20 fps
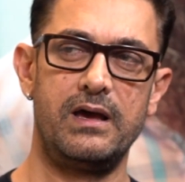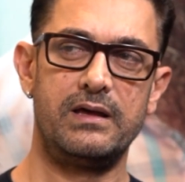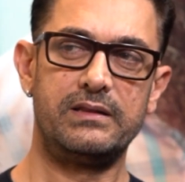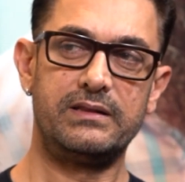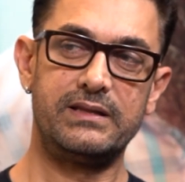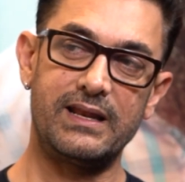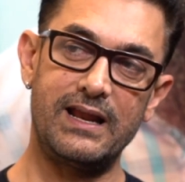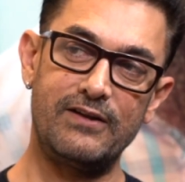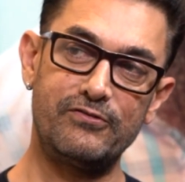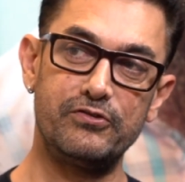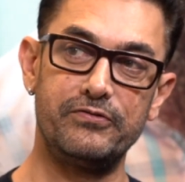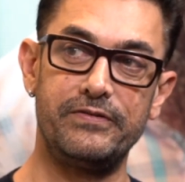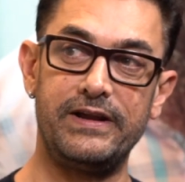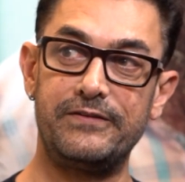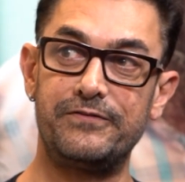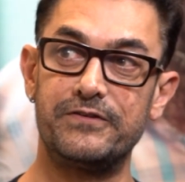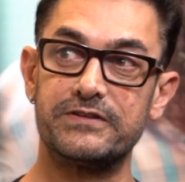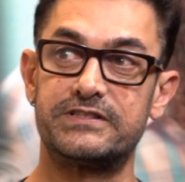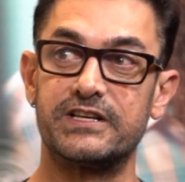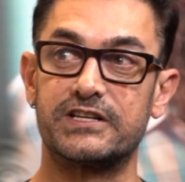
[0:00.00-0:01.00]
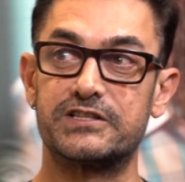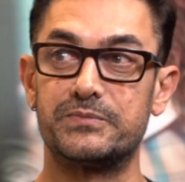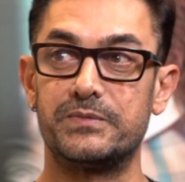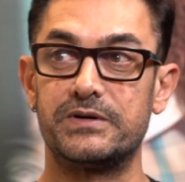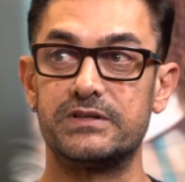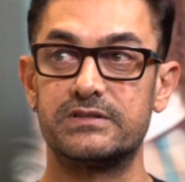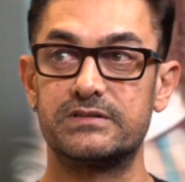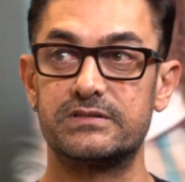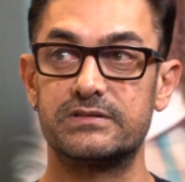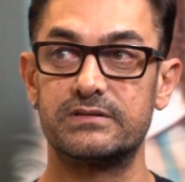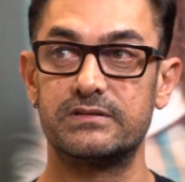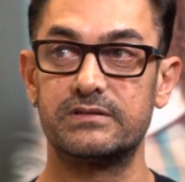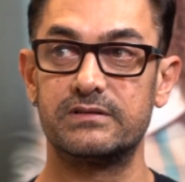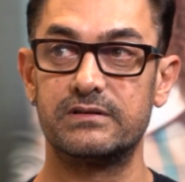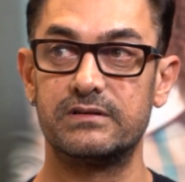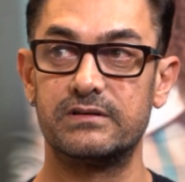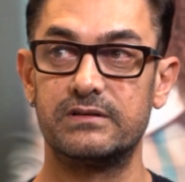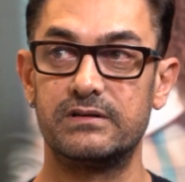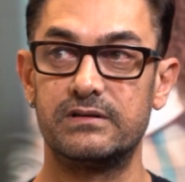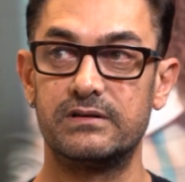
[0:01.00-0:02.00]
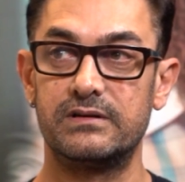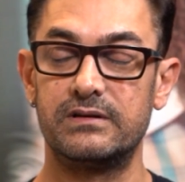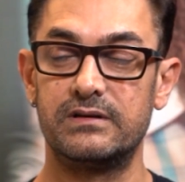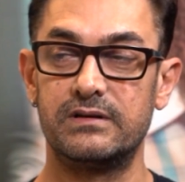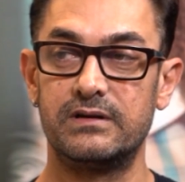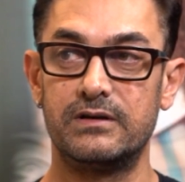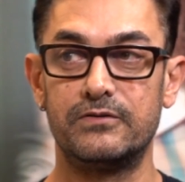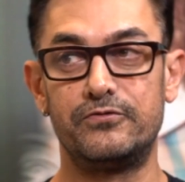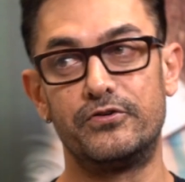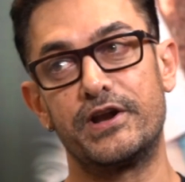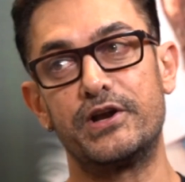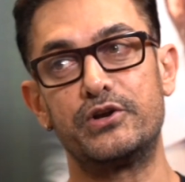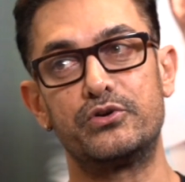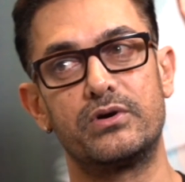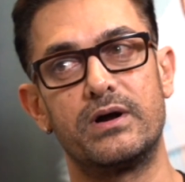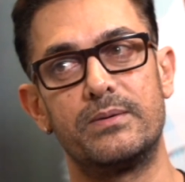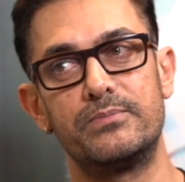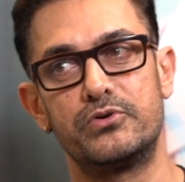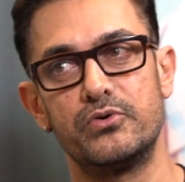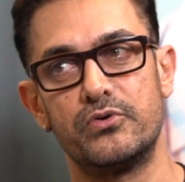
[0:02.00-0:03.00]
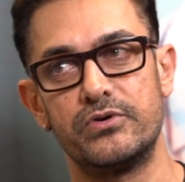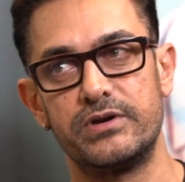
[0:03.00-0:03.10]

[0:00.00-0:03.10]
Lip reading: Then I have to wait for 6 months for it to come to